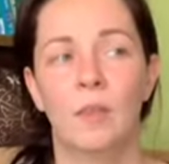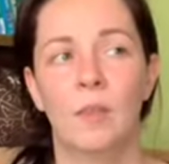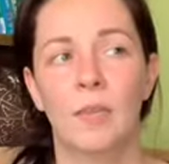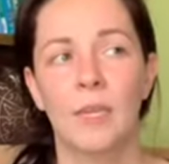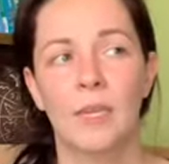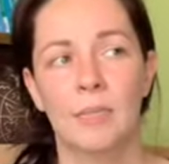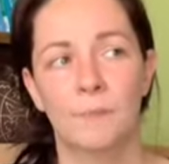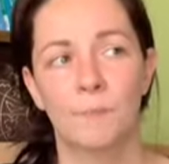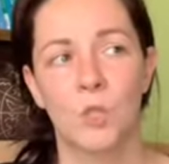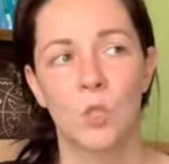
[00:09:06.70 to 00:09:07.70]
the
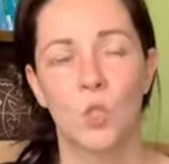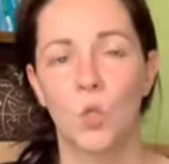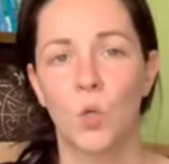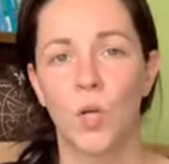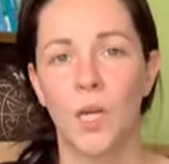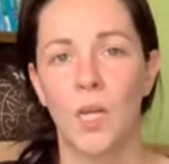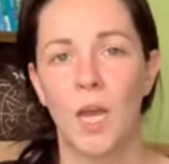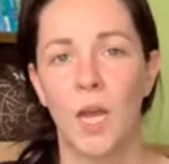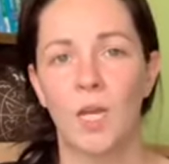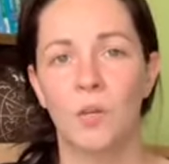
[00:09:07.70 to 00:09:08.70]
story
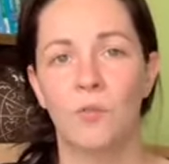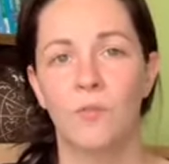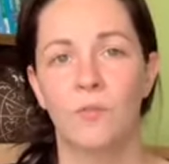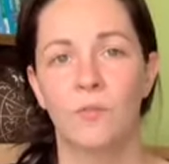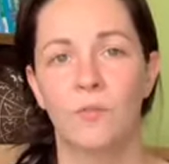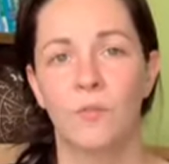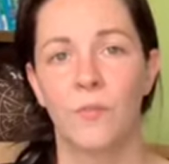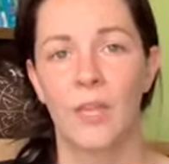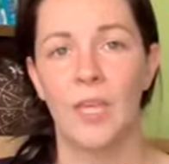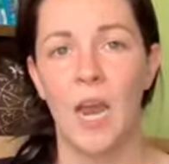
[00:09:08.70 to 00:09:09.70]
of
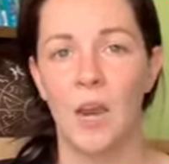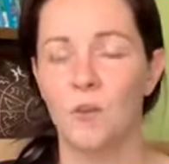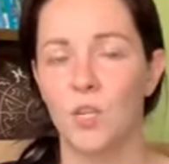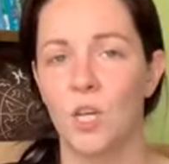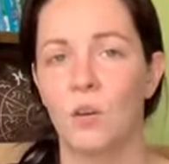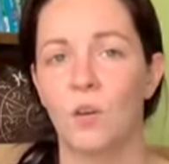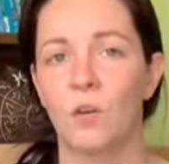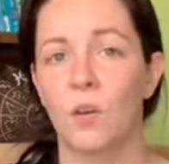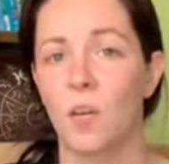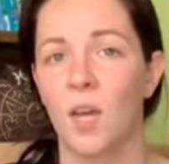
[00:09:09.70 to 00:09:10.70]
the Irish hero
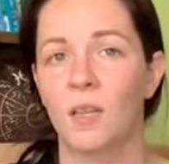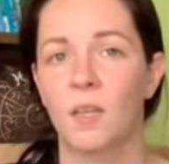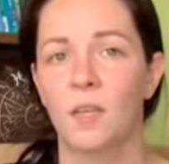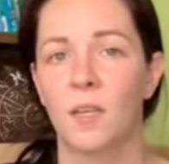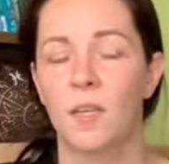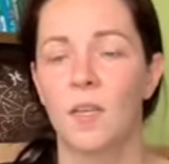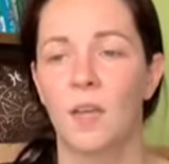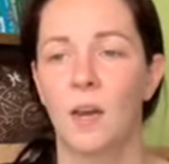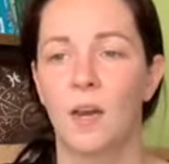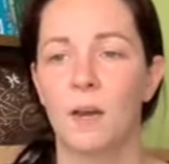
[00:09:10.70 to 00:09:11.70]
Cuchulainn.
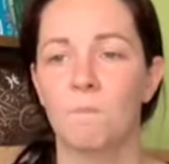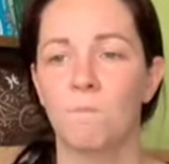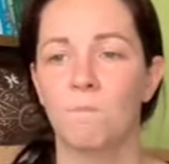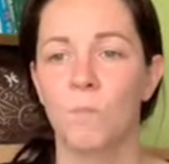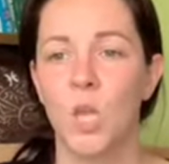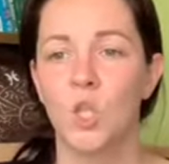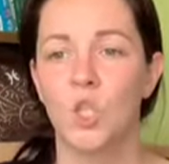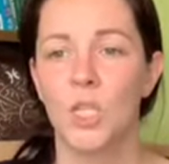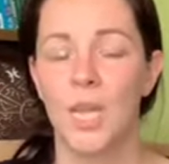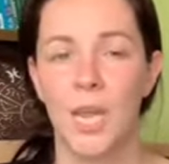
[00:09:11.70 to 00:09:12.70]

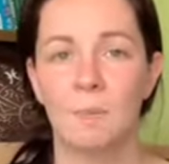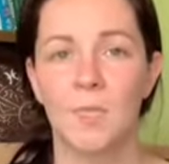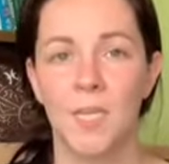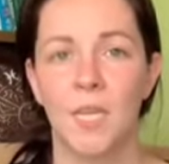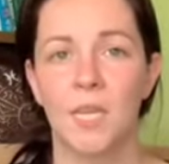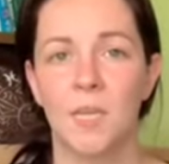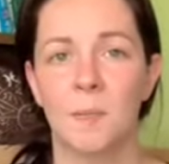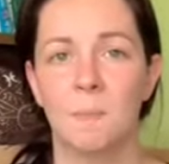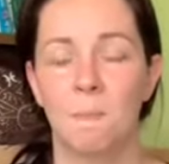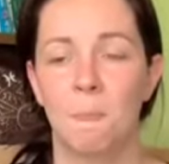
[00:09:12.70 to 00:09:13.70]
She came to
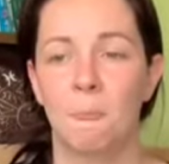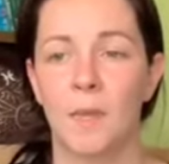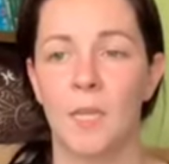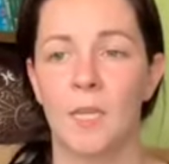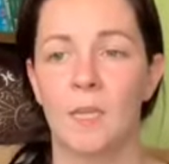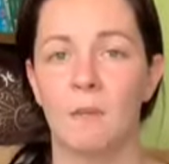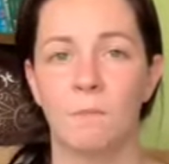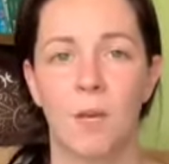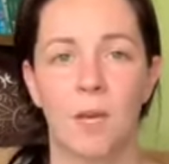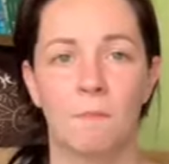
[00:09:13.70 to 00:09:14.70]
him in
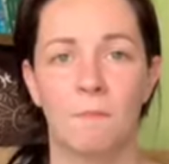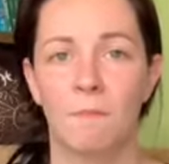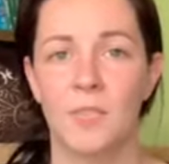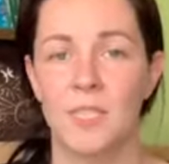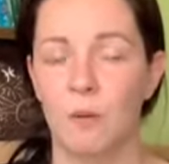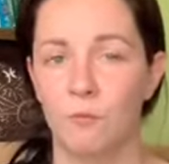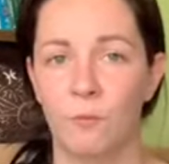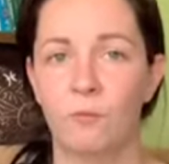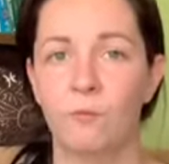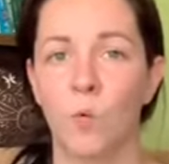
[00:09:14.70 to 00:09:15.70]
several
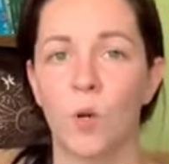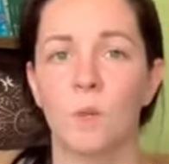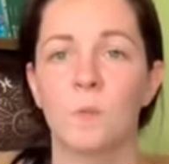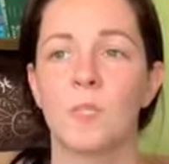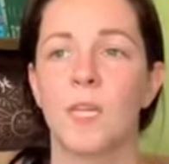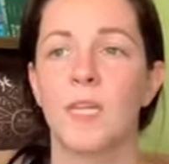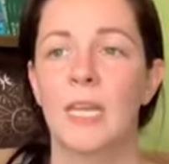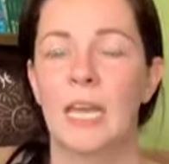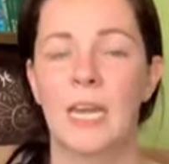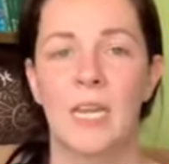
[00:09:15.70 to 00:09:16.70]
forms,
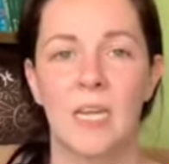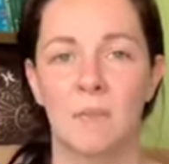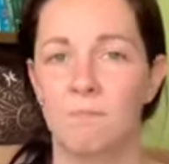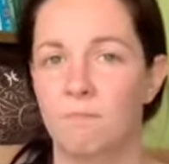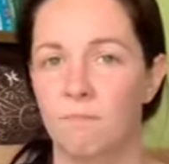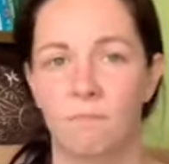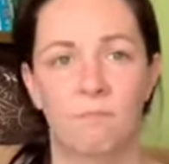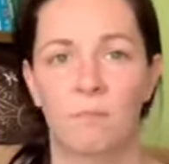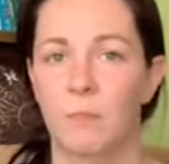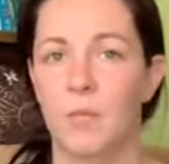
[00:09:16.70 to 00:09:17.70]
and he,
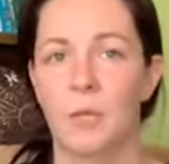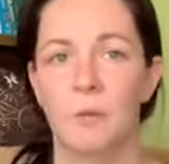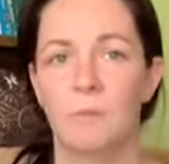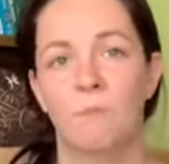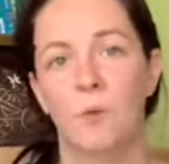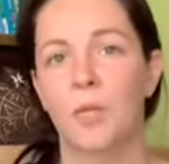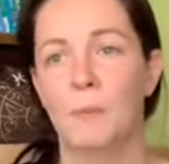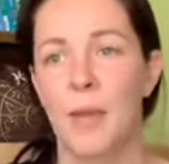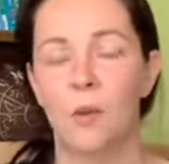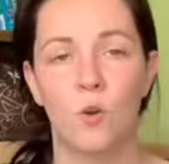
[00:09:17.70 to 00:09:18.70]
you know, really
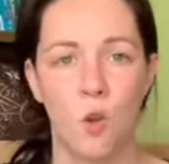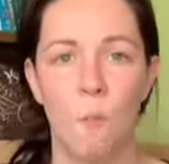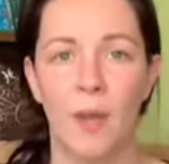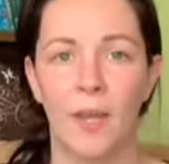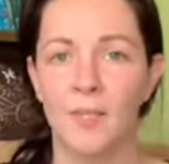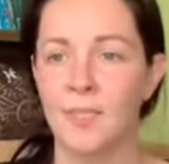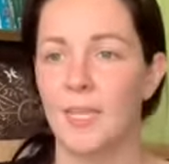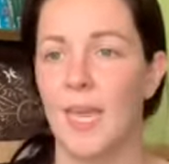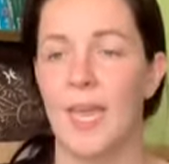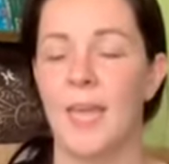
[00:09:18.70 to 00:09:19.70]
paid her no mind.
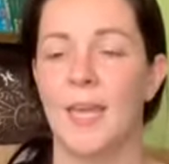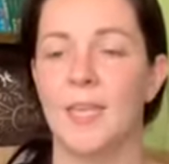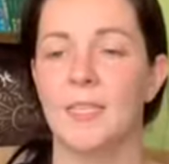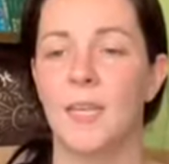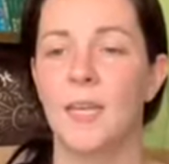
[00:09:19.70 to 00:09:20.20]
And